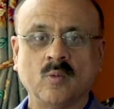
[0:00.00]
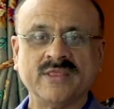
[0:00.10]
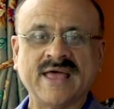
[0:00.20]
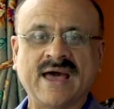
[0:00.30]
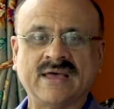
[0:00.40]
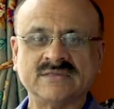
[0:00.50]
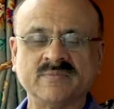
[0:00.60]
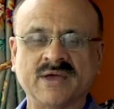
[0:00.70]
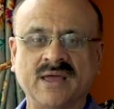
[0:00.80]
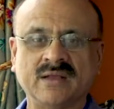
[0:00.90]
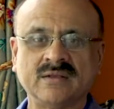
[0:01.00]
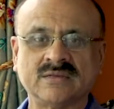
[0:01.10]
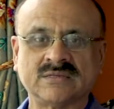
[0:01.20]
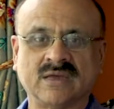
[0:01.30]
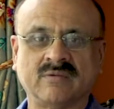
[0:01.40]
When Azim Khan
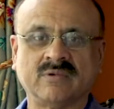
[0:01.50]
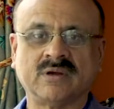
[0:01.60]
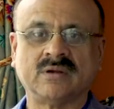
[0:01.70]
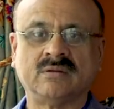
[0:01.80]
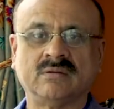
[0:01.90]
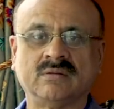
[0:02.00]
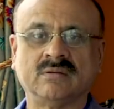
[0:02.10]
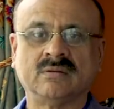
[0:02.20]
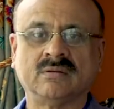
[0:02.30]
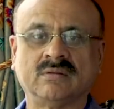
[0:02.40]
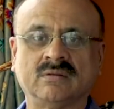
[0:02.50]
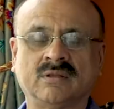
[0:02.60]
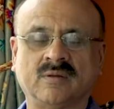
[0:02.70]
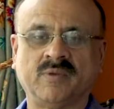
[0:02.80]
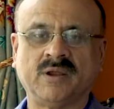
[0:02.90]
discovered
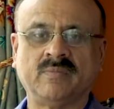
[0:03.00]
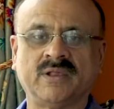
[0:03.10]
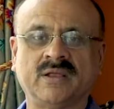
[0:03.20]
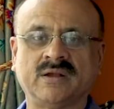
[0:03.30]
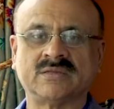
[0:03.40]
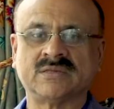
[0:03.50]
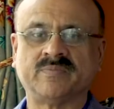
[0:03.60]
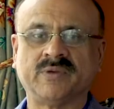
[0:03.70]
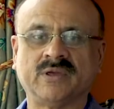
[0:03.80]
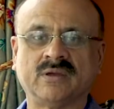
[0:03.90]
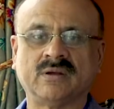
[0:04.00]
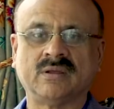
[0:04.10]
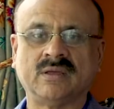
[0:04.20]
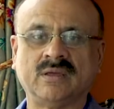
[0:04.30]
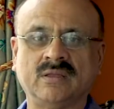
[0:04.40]
that Birbal had
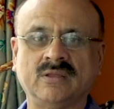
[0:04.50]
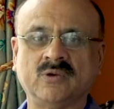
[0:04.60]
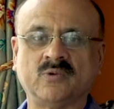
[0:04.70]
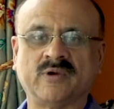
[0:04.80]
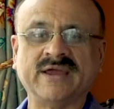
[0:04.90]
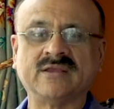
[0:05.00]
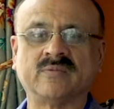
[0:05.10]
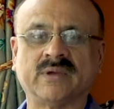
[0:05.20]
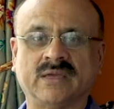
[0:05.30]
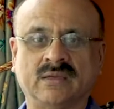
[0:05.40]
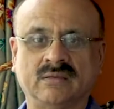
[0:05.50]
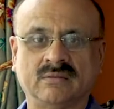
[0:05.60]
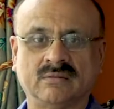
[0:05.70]
disappeared, he knew right away